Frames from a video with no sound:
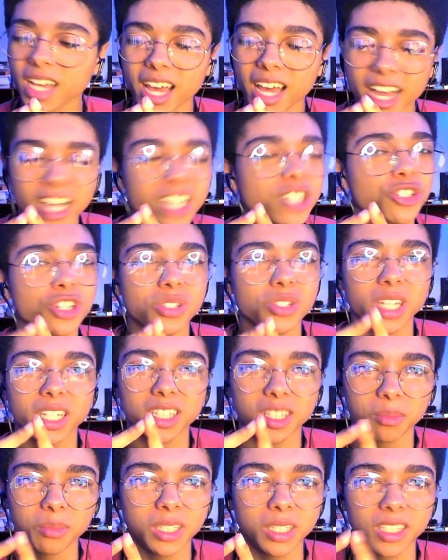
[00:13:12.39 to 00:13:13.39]
It's just like the
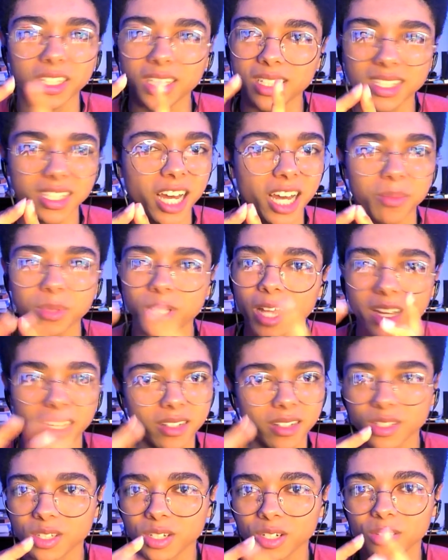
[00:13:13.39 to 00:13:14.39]
media, Snapchat,
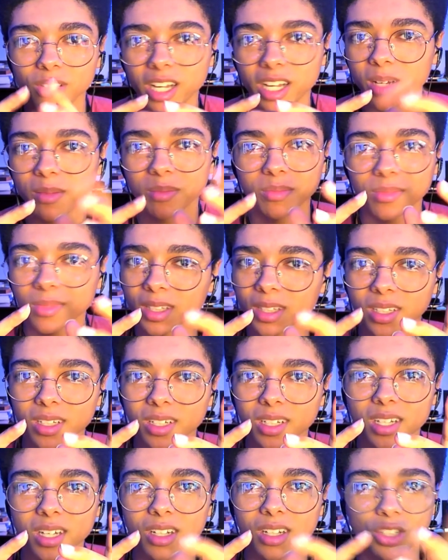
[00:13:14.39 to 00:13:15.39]
Instagram,
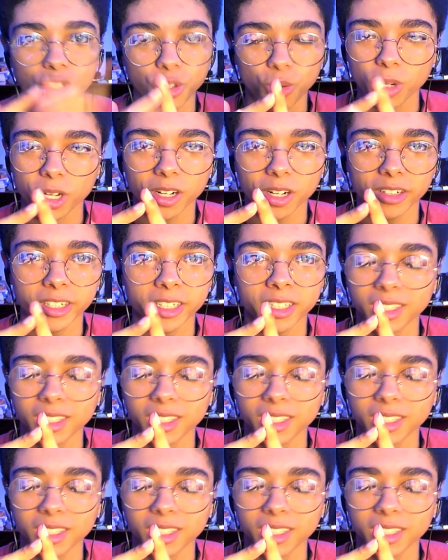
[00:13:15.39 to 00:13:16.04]
Twitter.